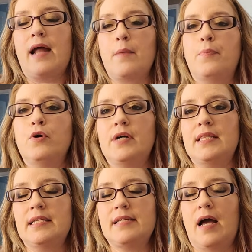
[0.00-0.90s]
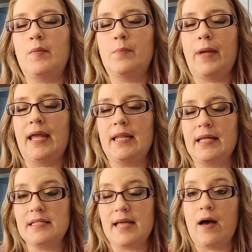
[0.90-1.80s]
that I put the diamond
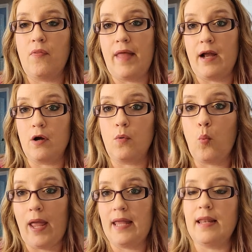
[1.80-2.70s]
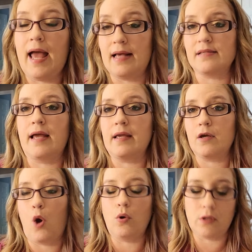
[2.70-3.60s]
painting down there when as
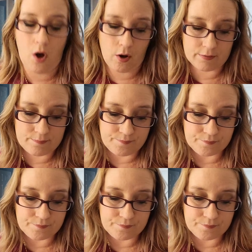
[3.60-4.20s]
I go along.